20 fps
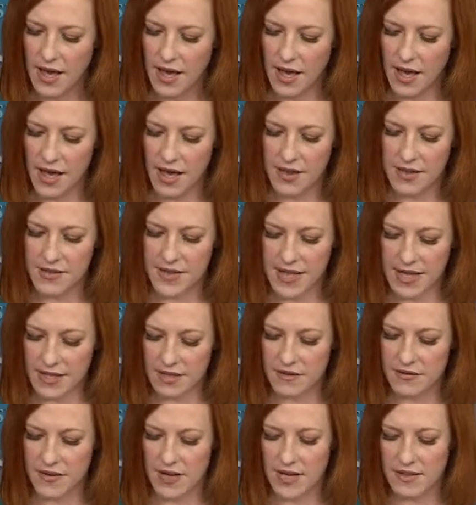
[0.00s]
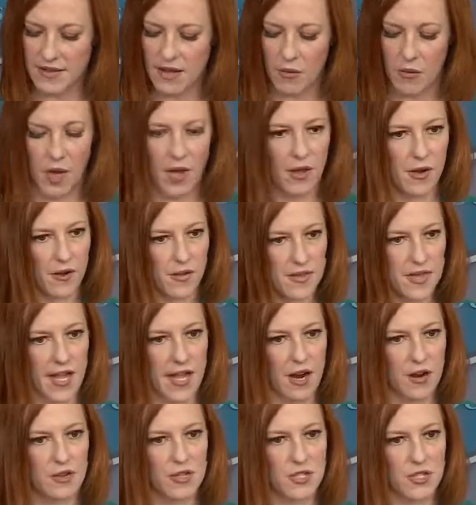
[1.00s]
they conveyed that while
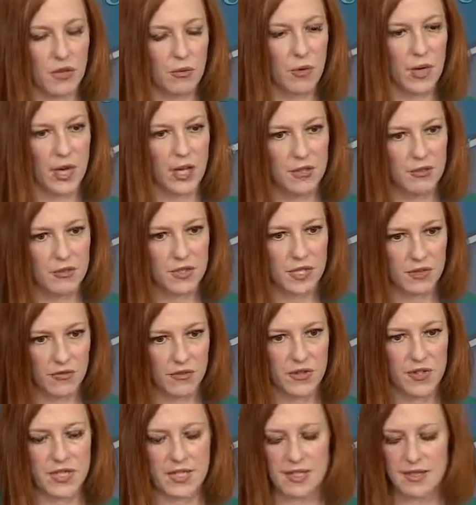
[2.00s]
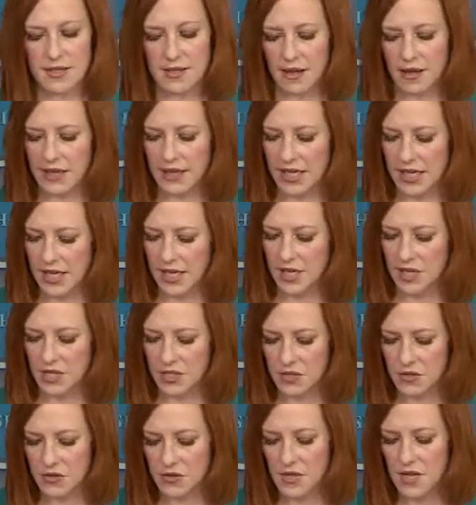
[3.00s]
they are still working through differences on key
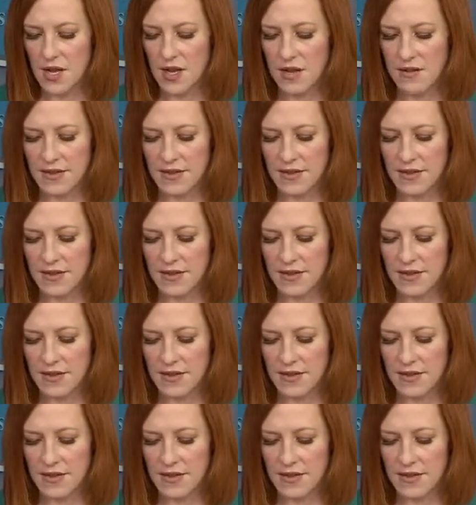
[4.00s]
issues,